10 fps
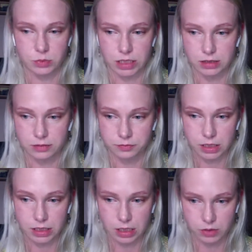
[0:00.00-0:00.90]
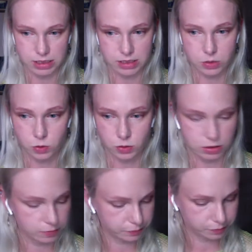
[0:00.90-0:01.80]
admin in our
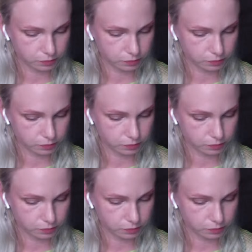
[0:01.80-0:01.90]
Discord.